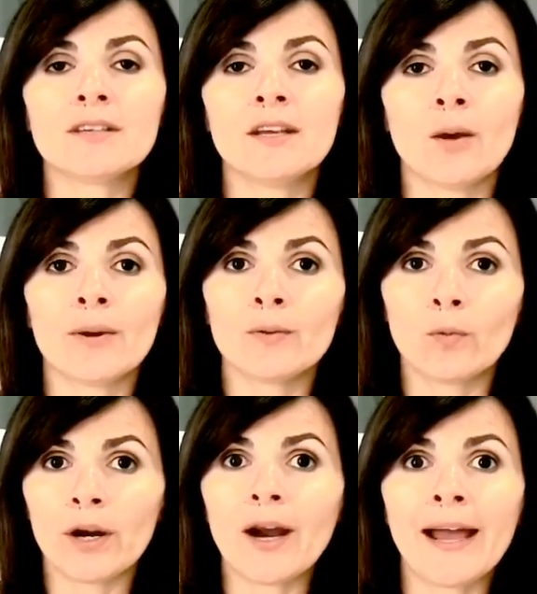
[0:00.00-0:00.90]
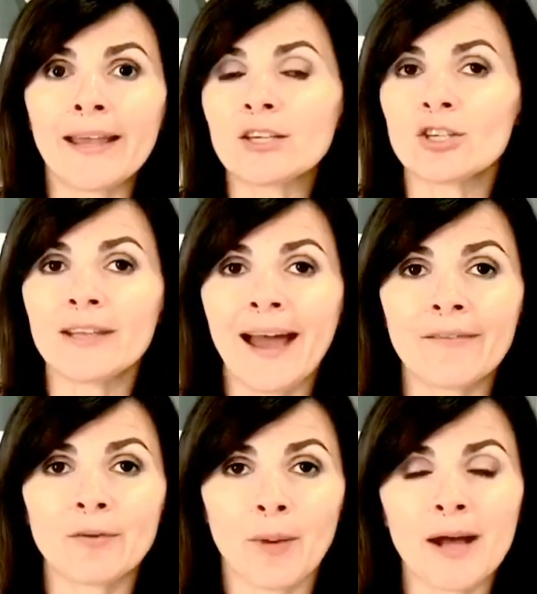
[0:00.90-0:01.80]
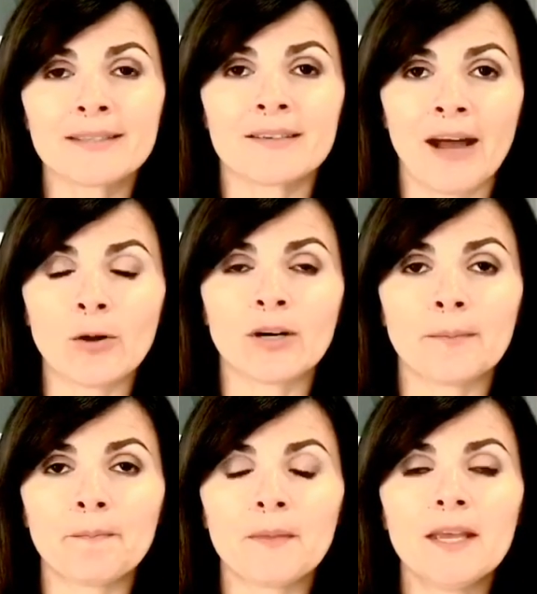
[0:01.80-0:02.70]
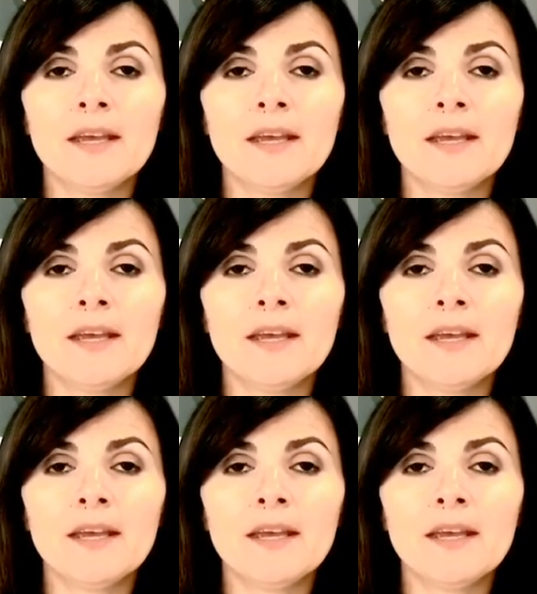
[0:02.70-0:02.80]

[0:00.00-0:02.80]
and where I actually have a positive outcome.